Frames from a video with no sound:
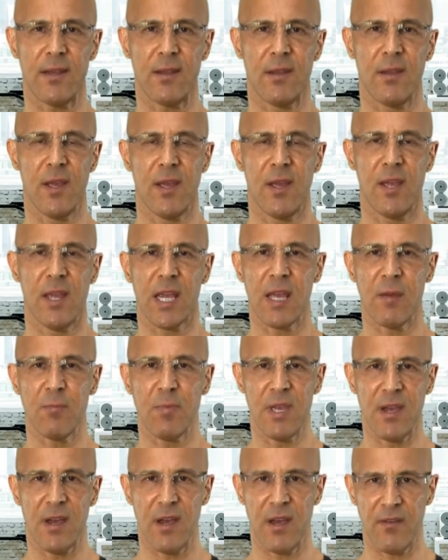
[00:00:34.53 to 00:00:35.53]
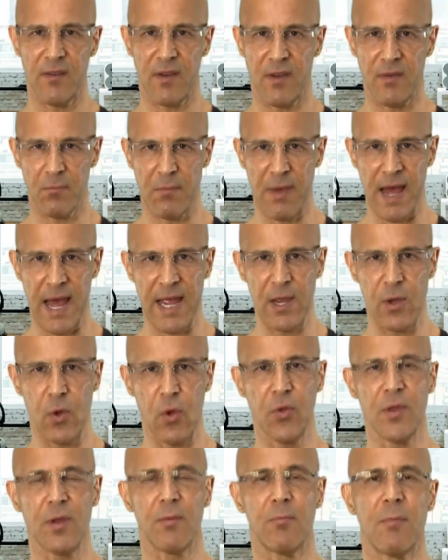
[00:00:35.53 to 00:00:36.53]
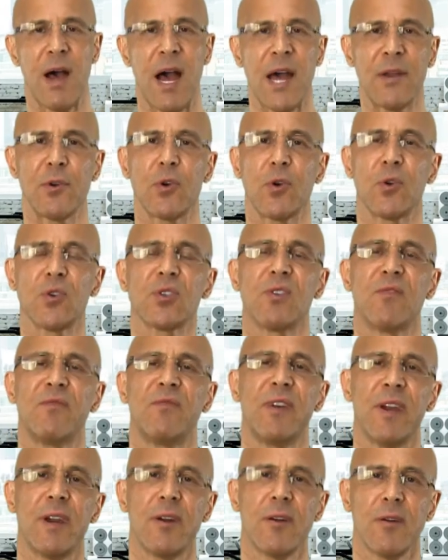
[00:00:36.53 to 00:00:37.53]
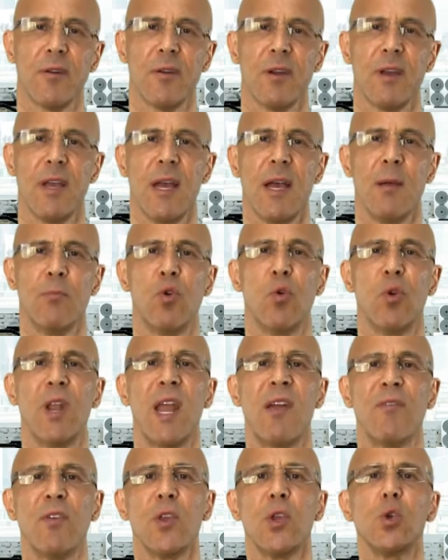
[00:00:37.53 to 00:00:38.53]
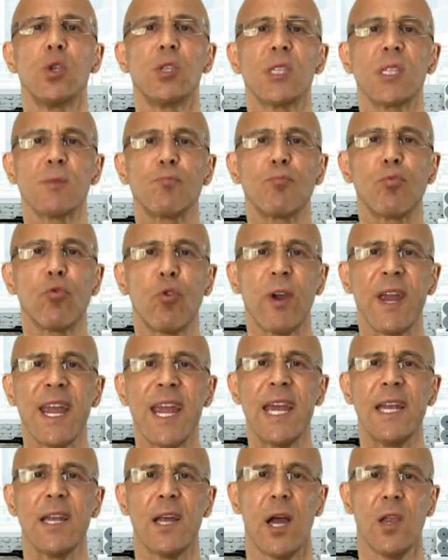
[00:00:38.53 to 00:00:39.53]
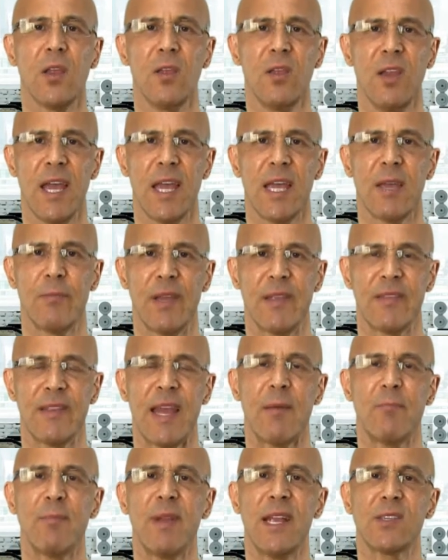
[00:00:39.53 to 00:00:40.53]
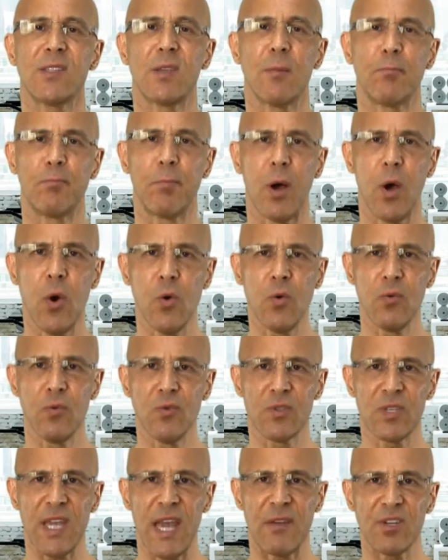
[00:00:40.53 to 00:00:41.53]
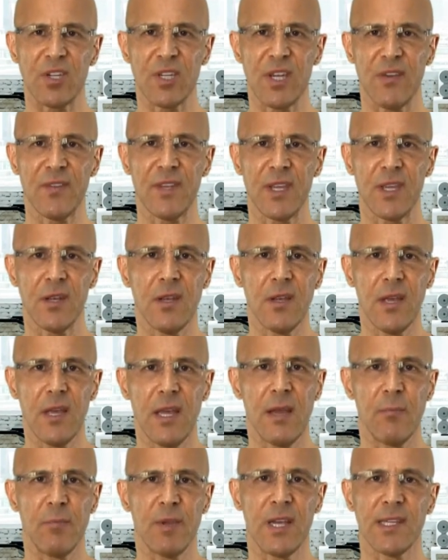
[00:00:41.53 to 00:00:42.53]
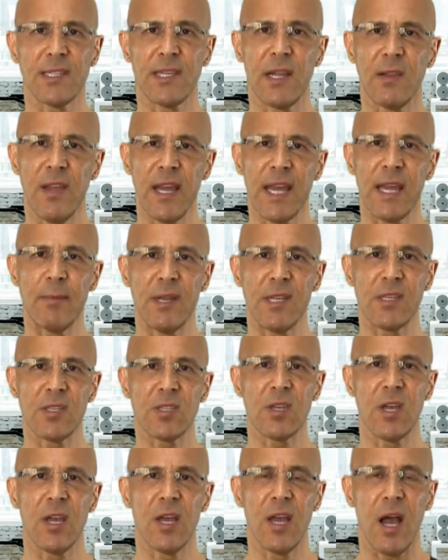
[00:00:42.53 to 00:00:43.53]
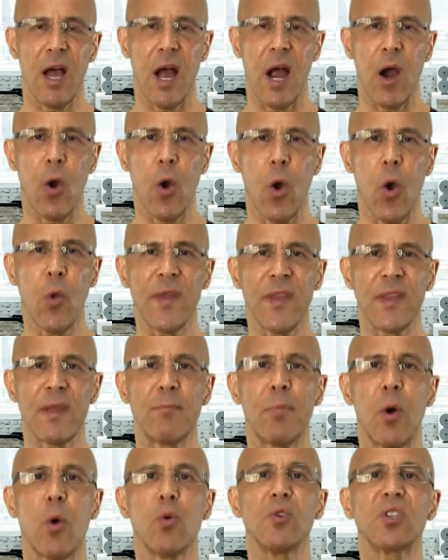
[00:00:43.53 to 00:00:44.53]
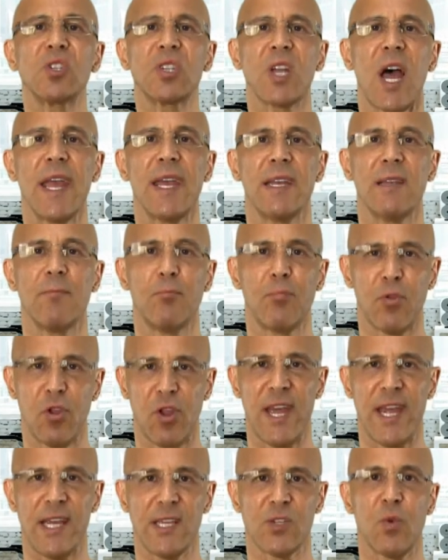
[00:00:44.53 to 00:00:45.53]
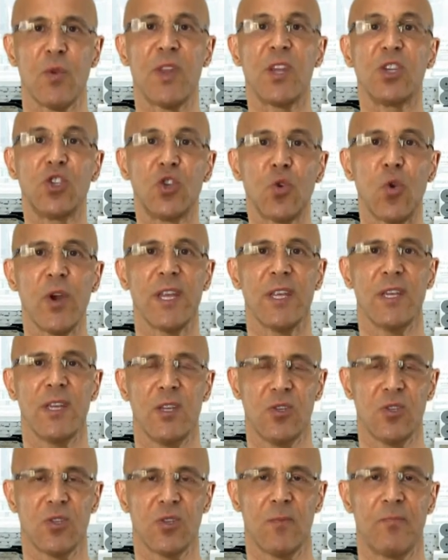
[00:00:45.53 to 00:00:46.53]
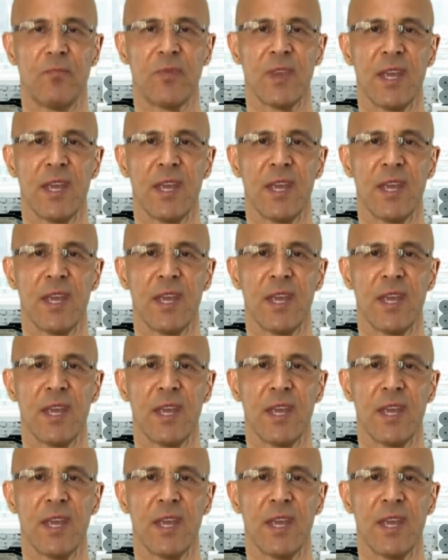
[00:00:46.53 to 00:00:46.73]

It could be a, a, mild, moderate, or severe. But whenever you sprain a ligament, that means the bones have shifted because the ligaments are holding the bones tight in place where the joint is.